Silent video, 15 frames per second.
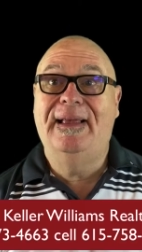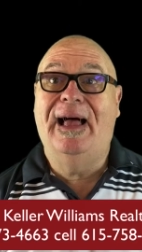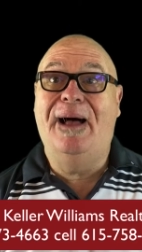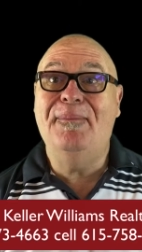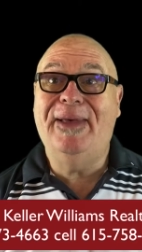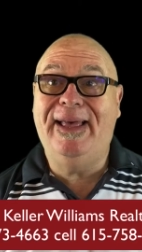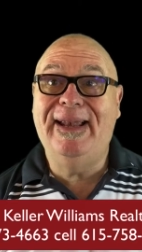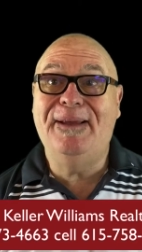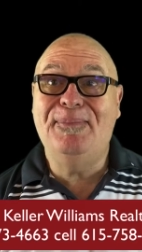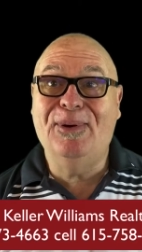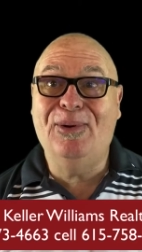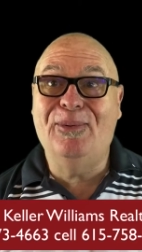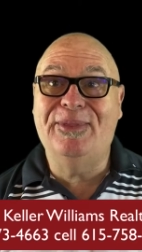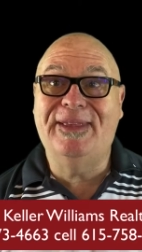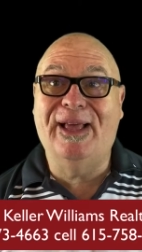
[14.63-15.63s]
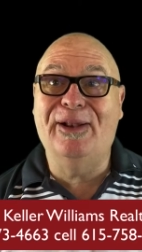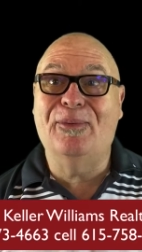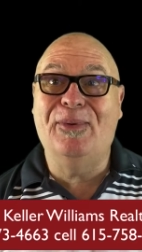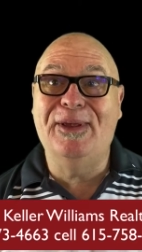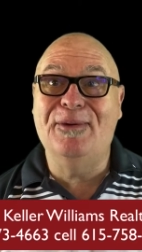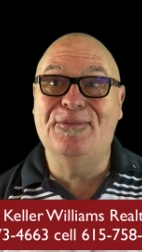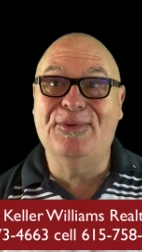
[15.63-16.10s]
I'm eddiepoole with Keller
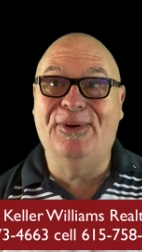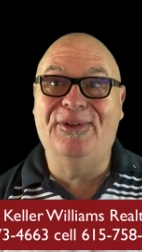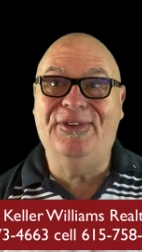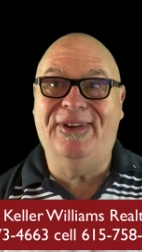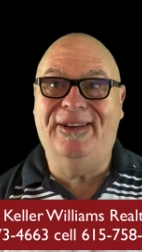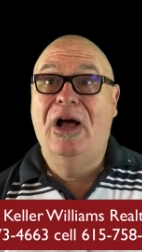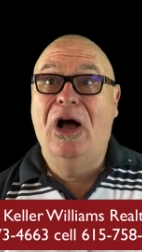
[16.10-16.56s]
Williams Realty.